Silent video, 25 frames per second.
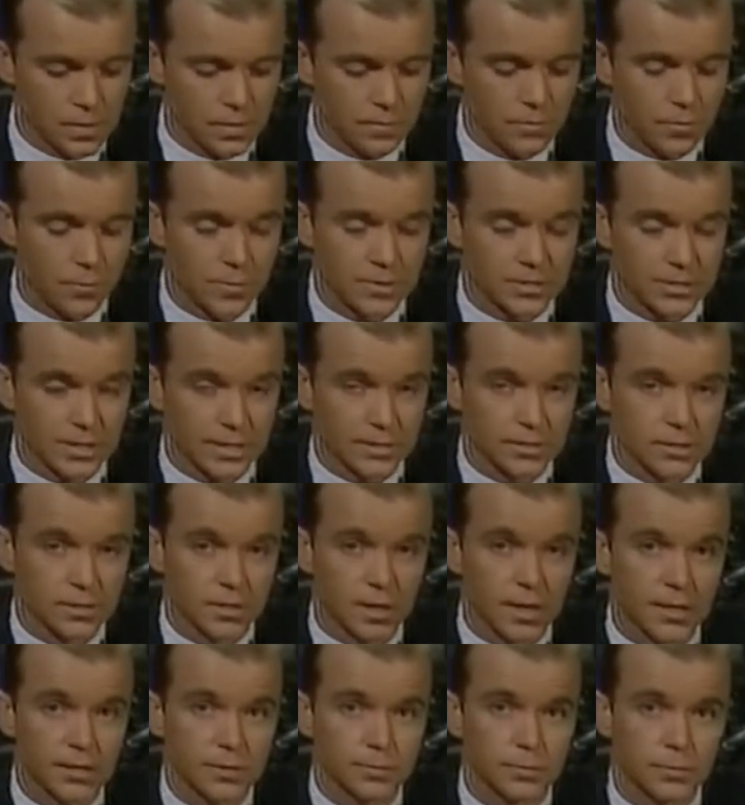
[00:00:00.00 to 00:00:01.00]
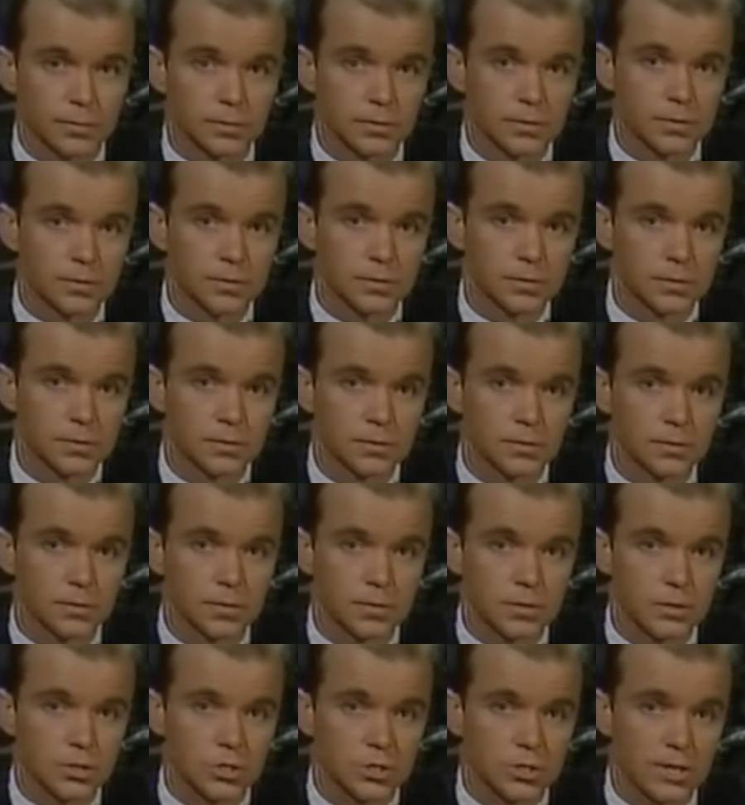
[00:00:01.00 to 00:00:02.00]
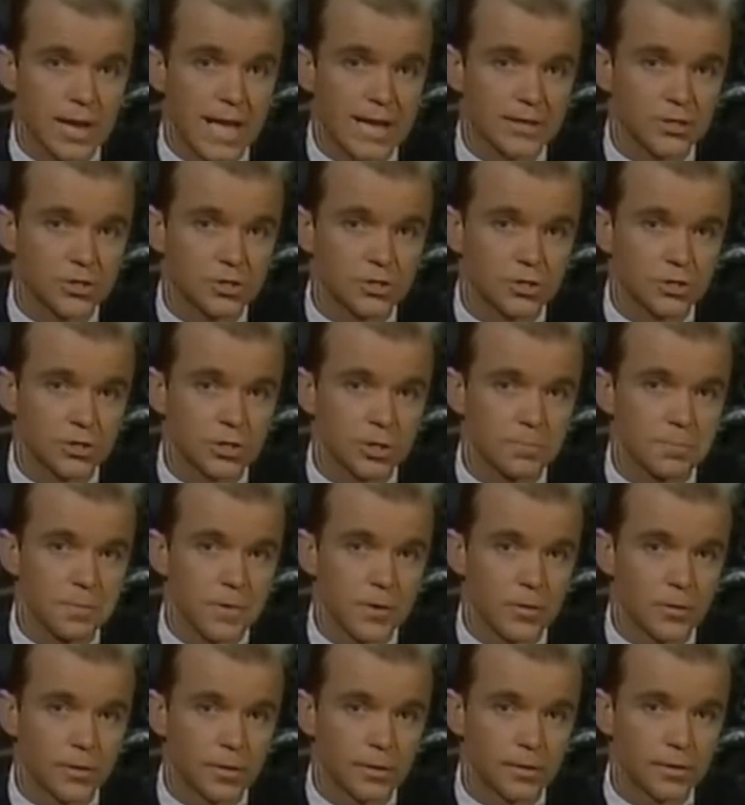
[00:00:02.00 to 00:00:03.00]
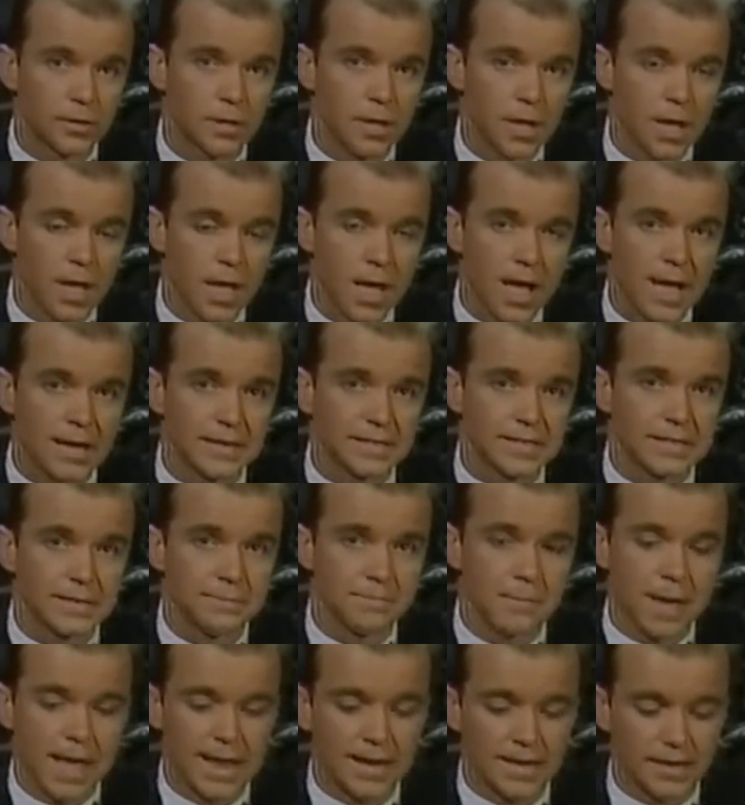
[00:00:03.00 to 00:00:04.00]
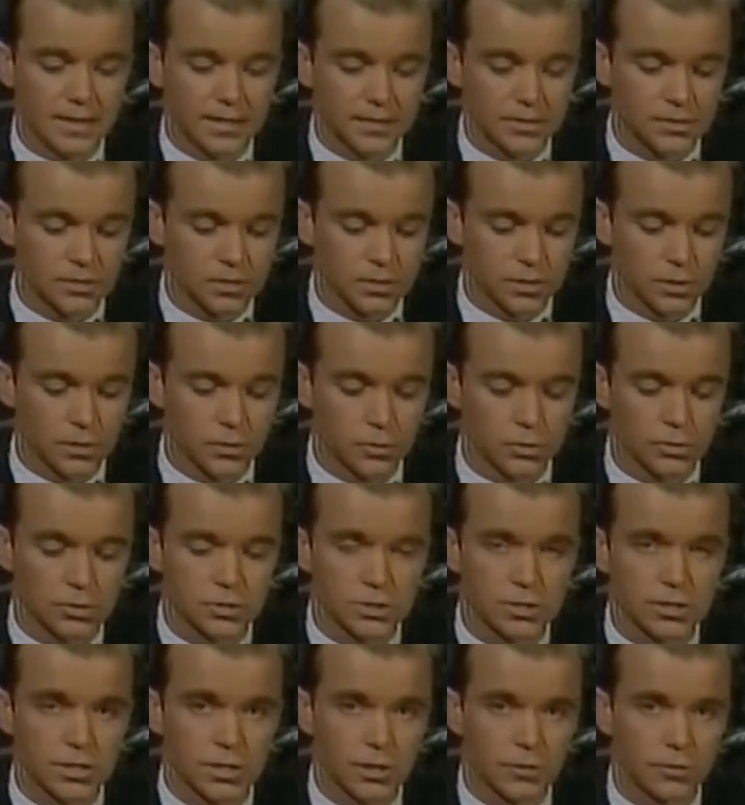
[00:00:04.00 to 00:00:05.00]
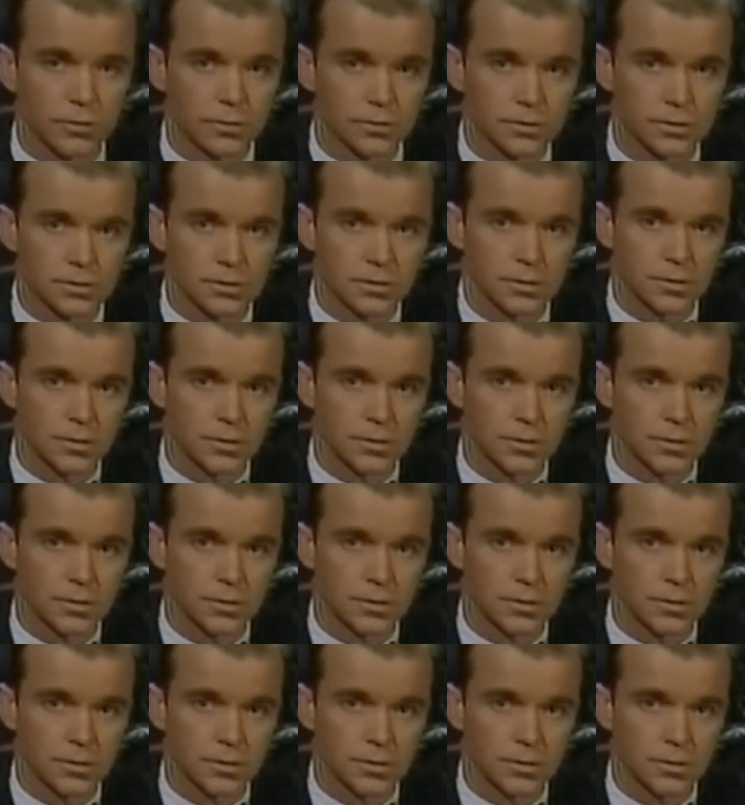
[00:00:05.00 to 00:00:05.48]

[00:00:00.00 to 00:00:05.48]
from his excitement snatched at the mirror and demanded to know the secret.